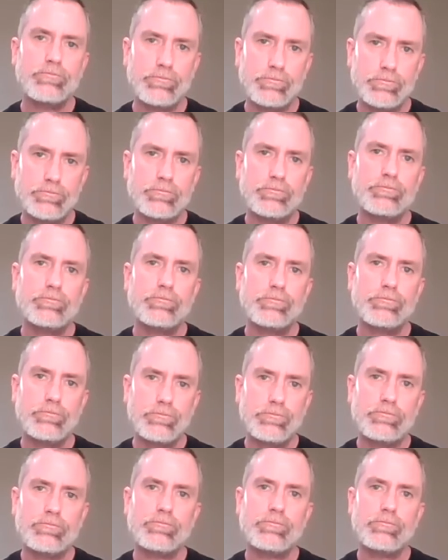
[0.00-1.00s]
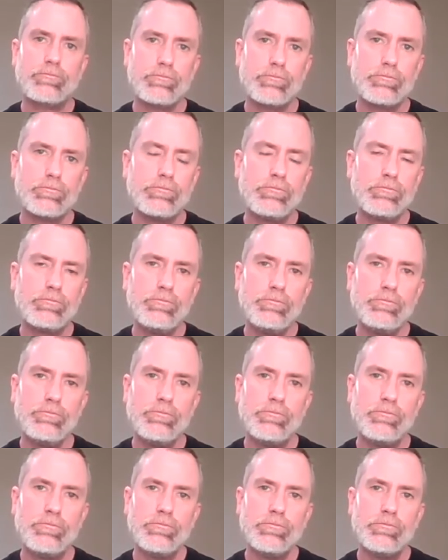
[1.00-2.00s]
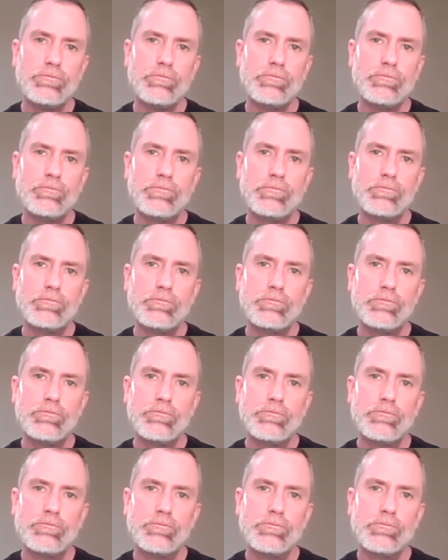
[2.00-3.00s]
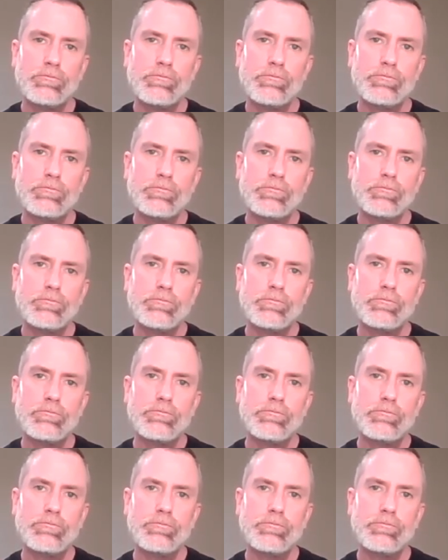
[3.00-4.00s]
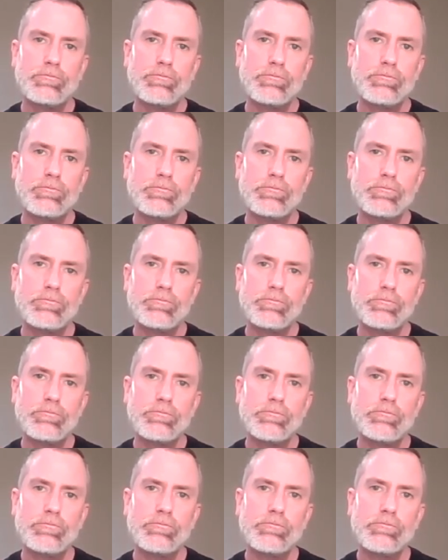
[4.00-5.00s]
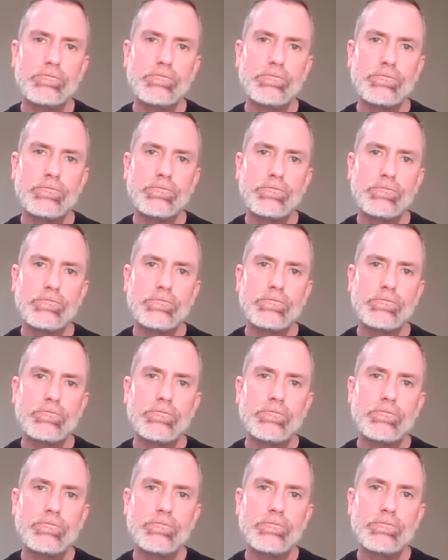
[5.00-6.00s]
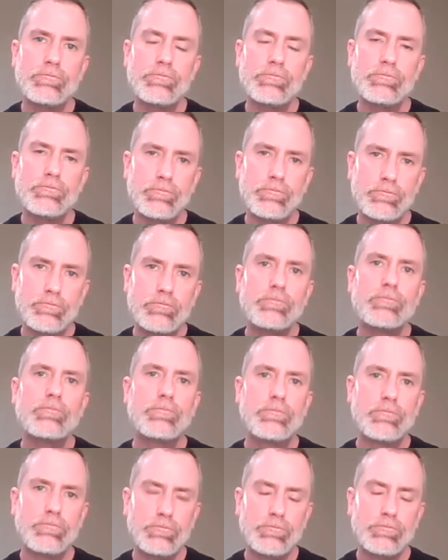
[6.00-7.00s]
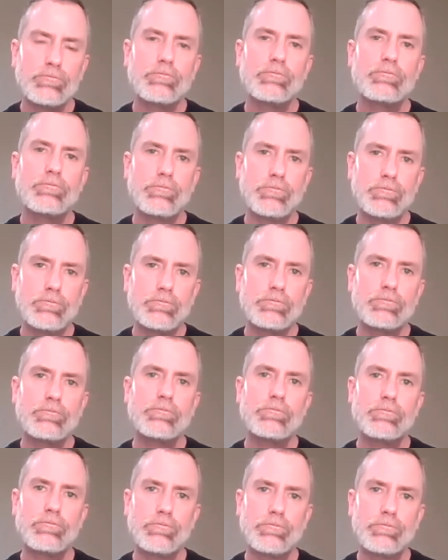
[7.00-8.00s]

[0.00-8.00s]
(not speaking)